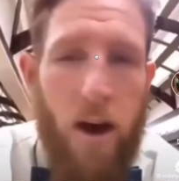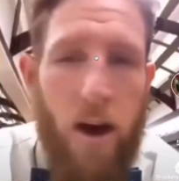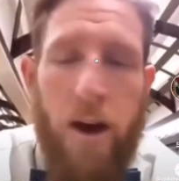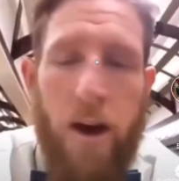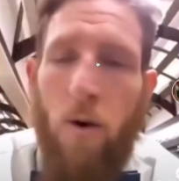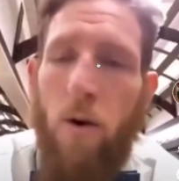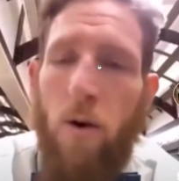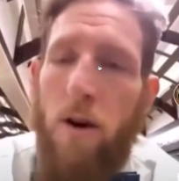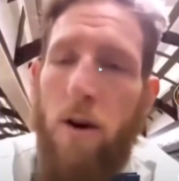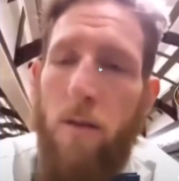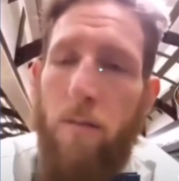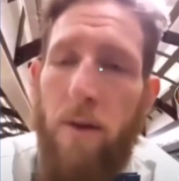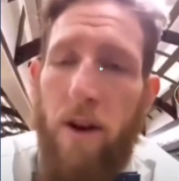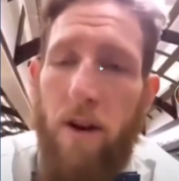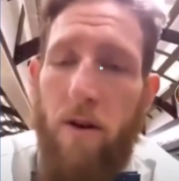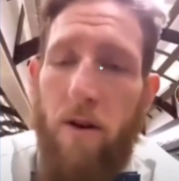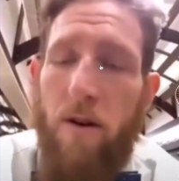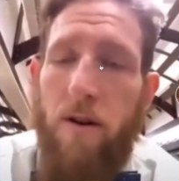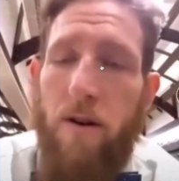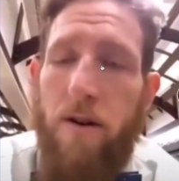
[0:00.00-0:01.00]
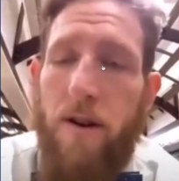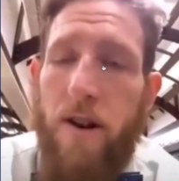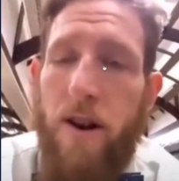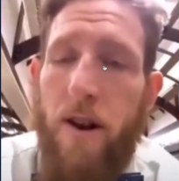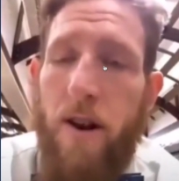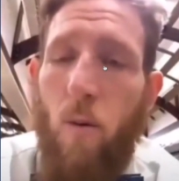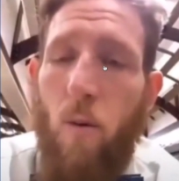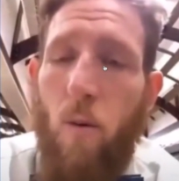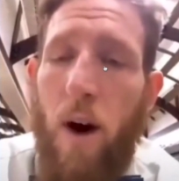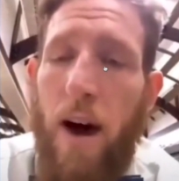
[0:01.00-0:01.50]
In order to better
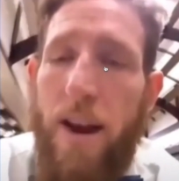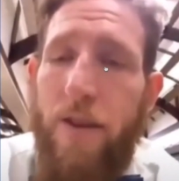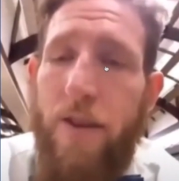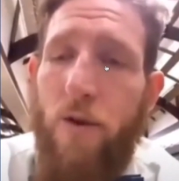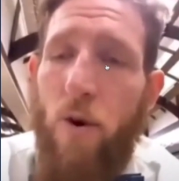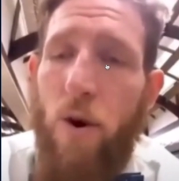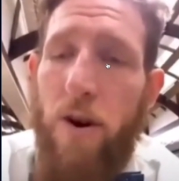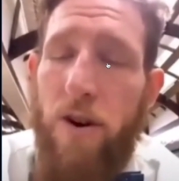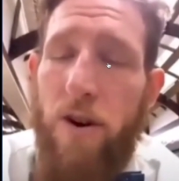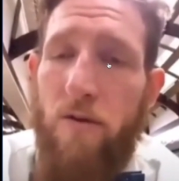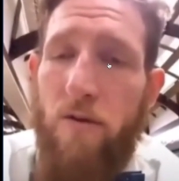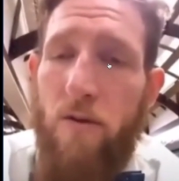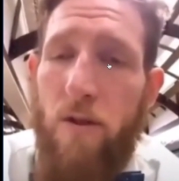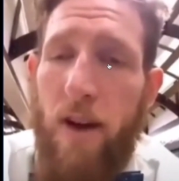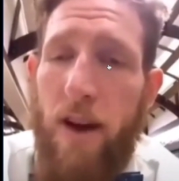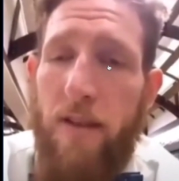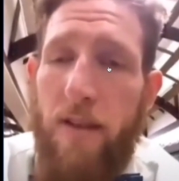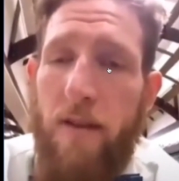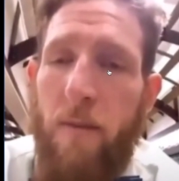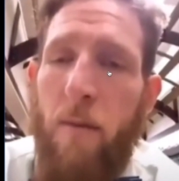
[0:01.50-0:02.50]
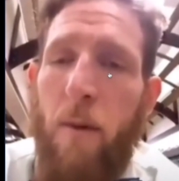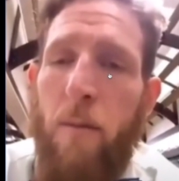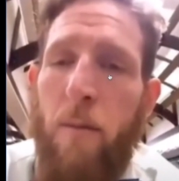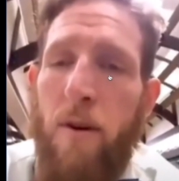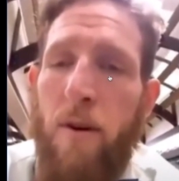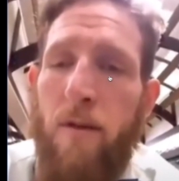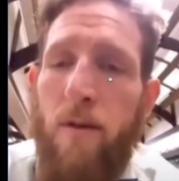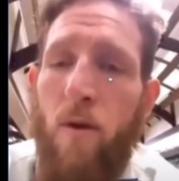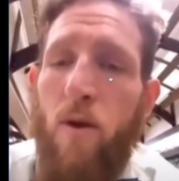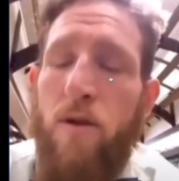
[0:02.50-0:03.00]
understand why you are Israelites, I'm going to
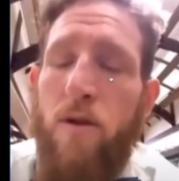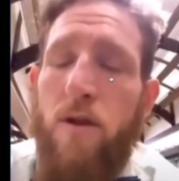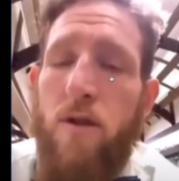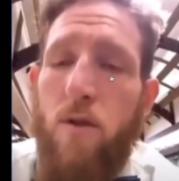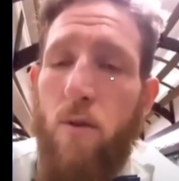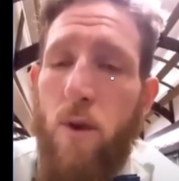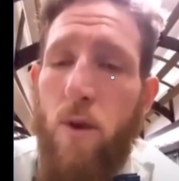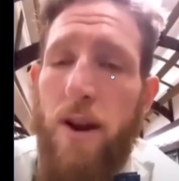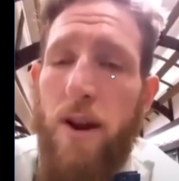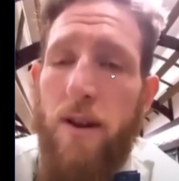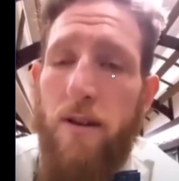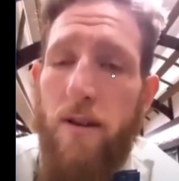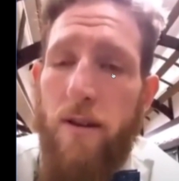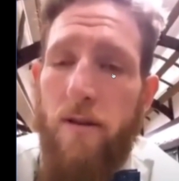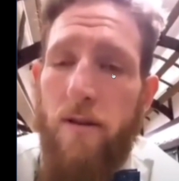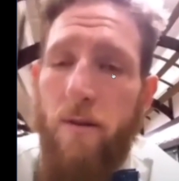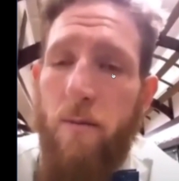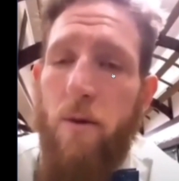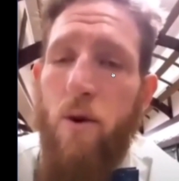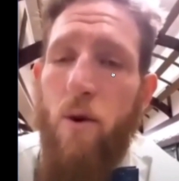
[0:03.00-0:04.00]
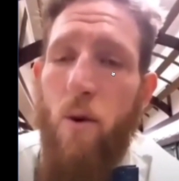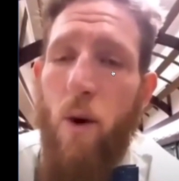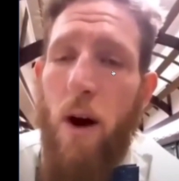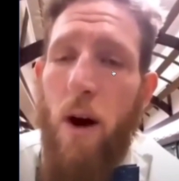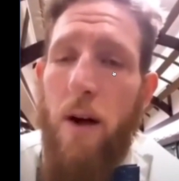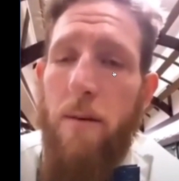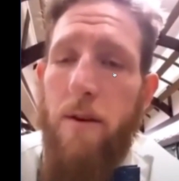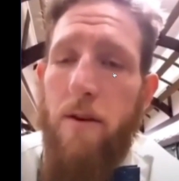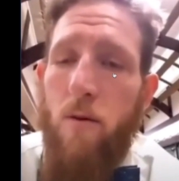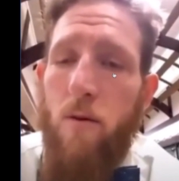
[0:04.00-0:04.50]
bring forward two witnesses from
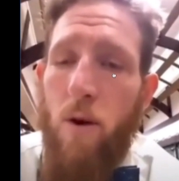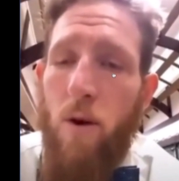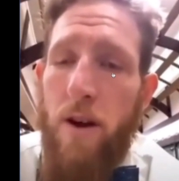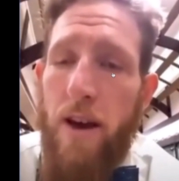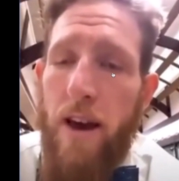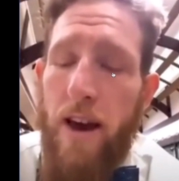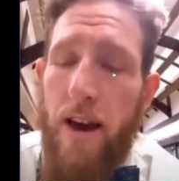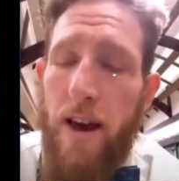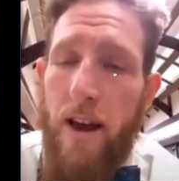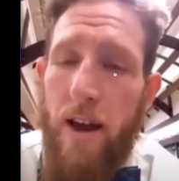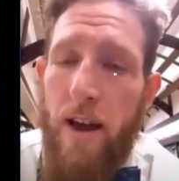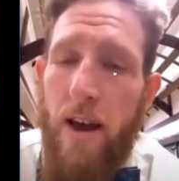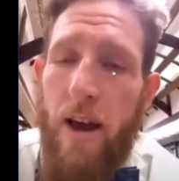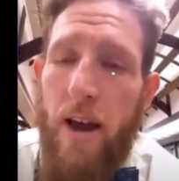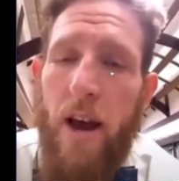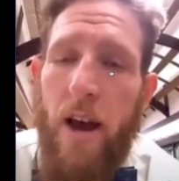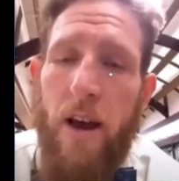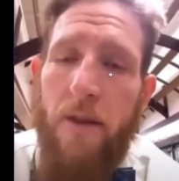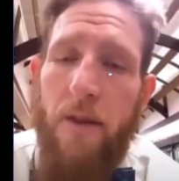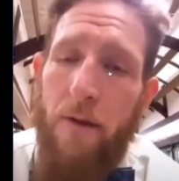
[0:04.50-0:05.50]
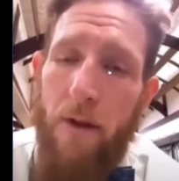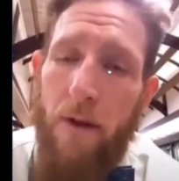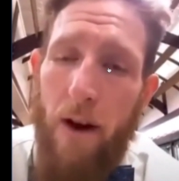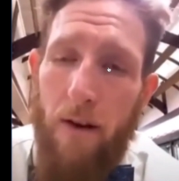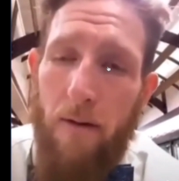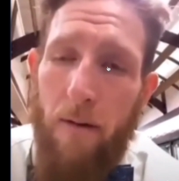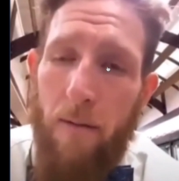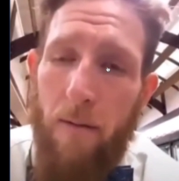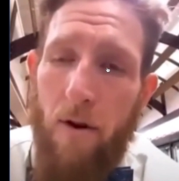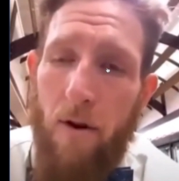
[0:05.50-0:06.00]
Deuteronomy 28. And if you're
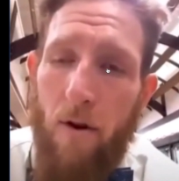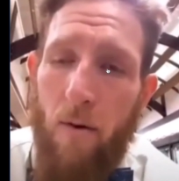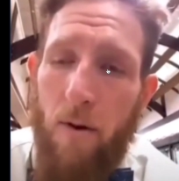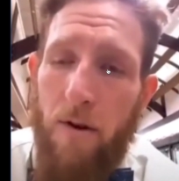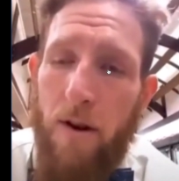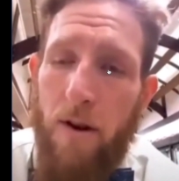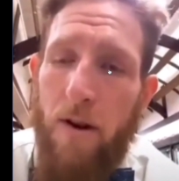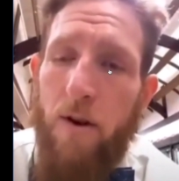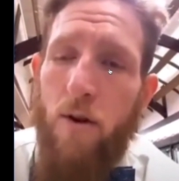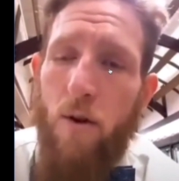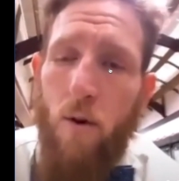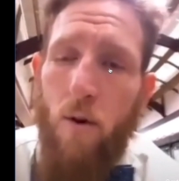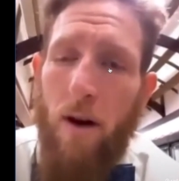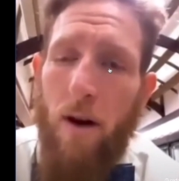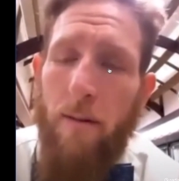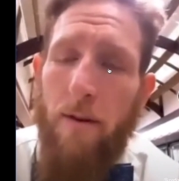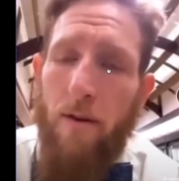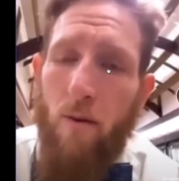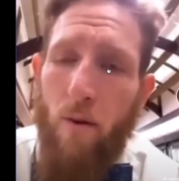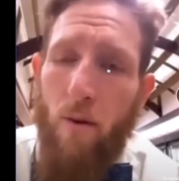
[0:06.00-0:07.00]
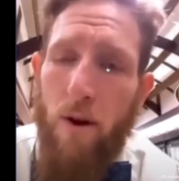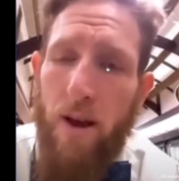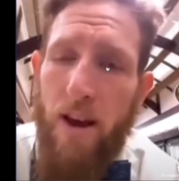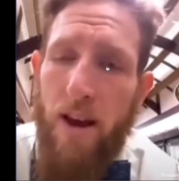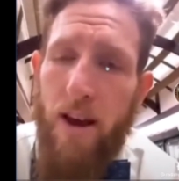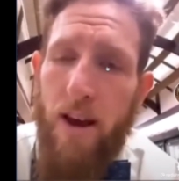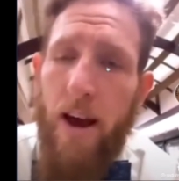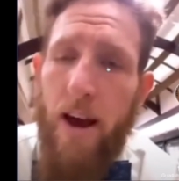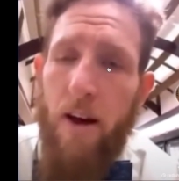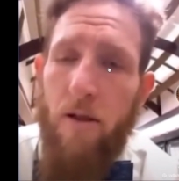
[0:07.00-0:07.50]
not familiar with it, Deuteronomy
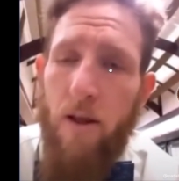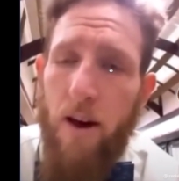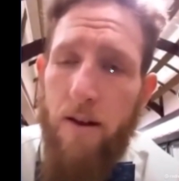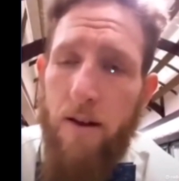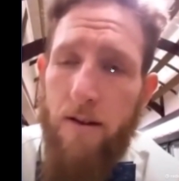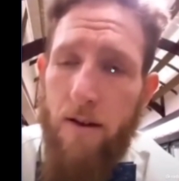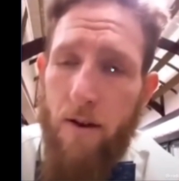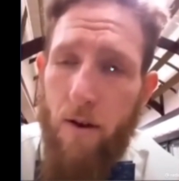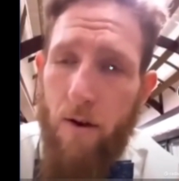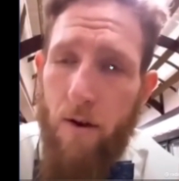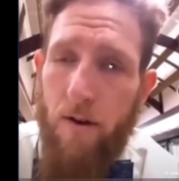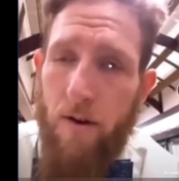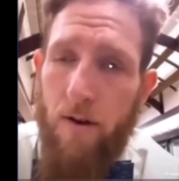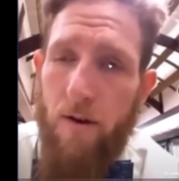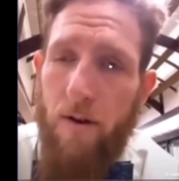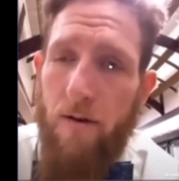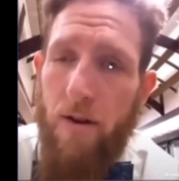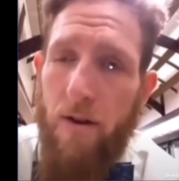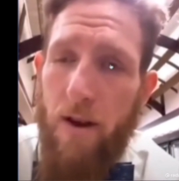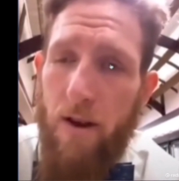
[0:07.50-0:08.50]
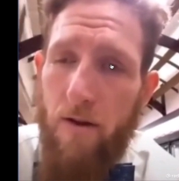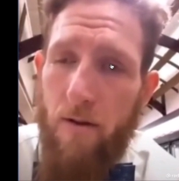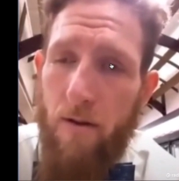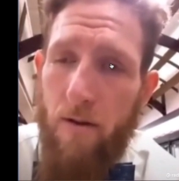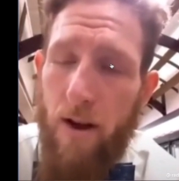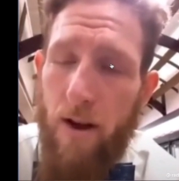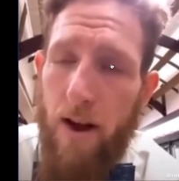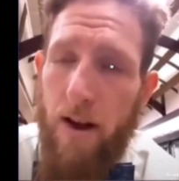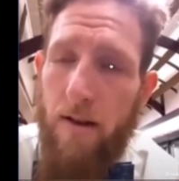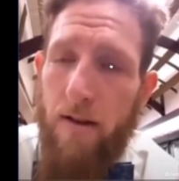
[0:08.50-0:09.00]
28 outlines the curses of the
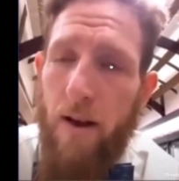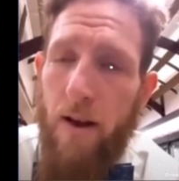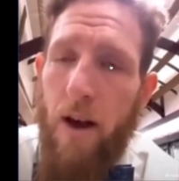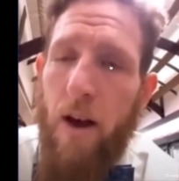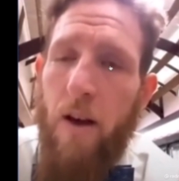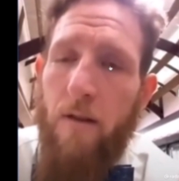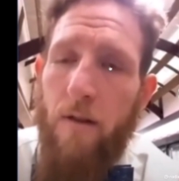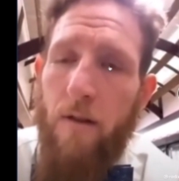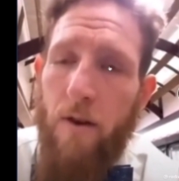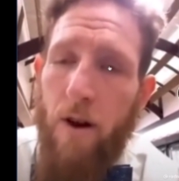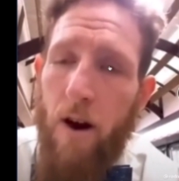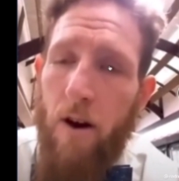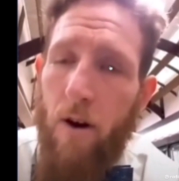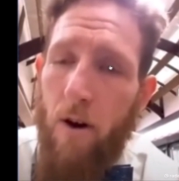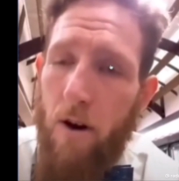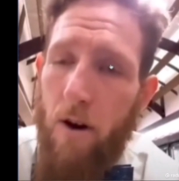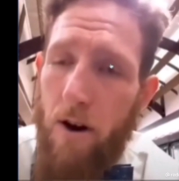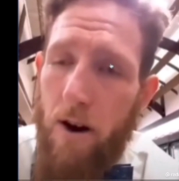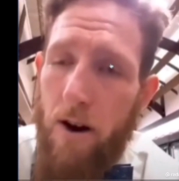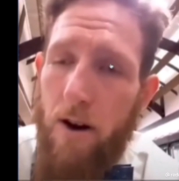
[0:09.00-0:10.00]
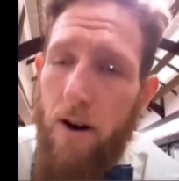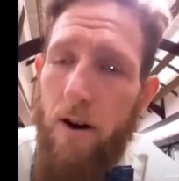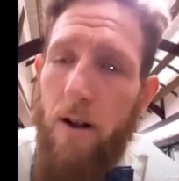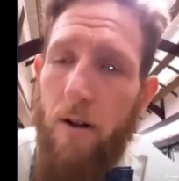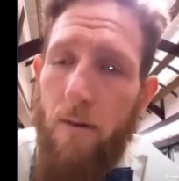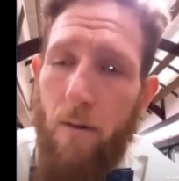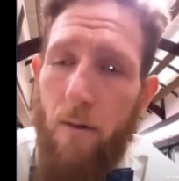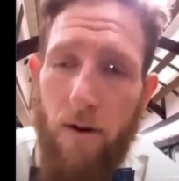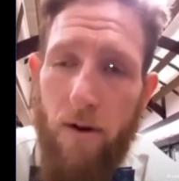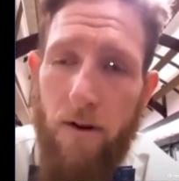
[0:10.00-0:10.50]
Israelites for not hearkening
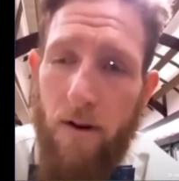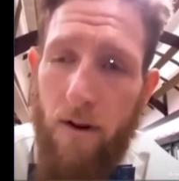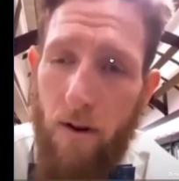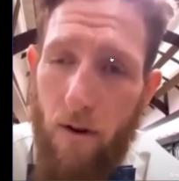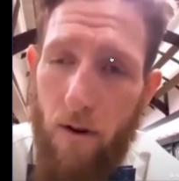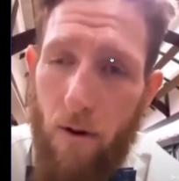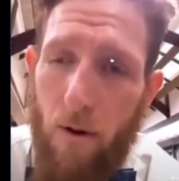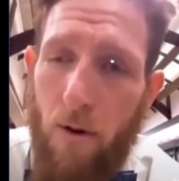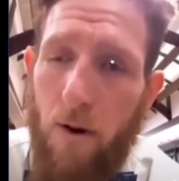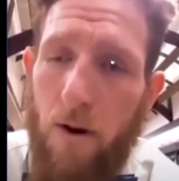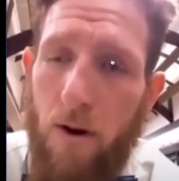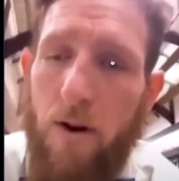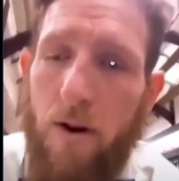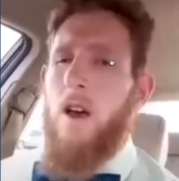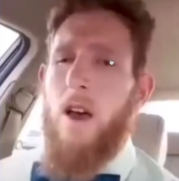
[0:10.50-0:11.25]
to the voice of the Lord.